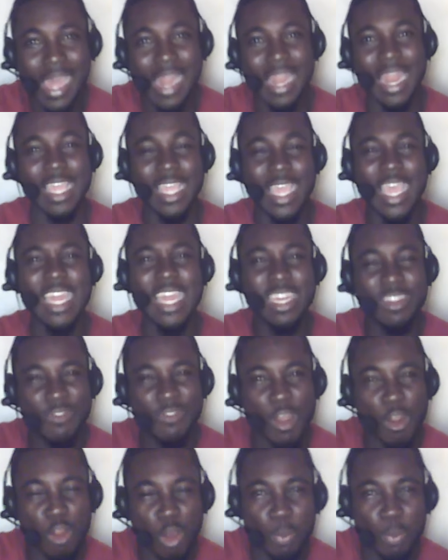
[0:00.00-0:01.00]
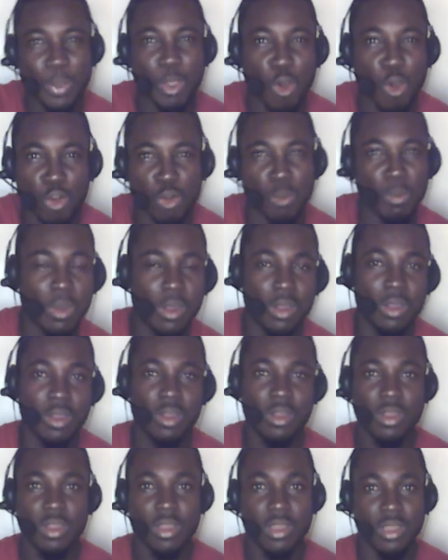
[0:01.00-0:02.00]
like a developing on them.
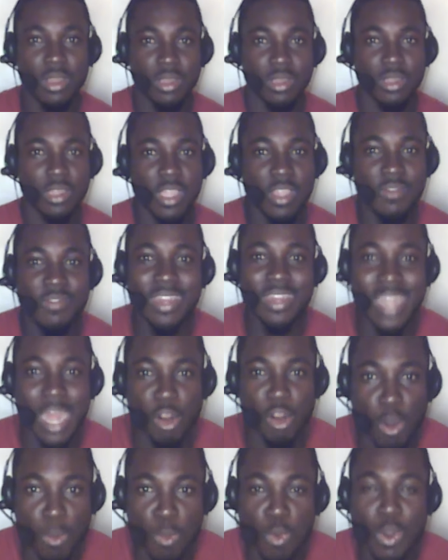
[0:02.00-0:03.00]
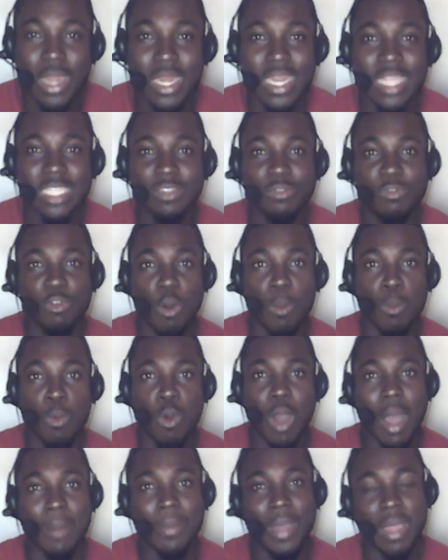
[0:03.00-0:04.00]
Even the normal, and this is for
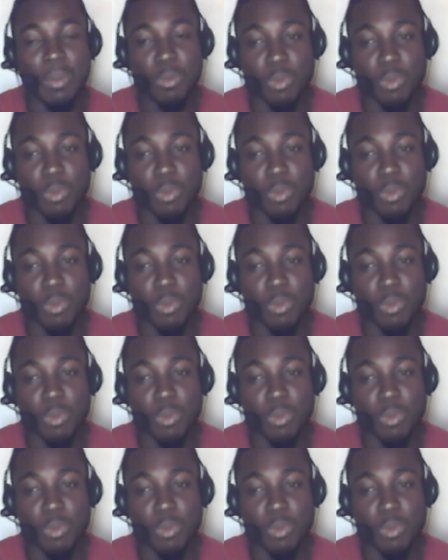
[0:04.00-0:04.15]
more.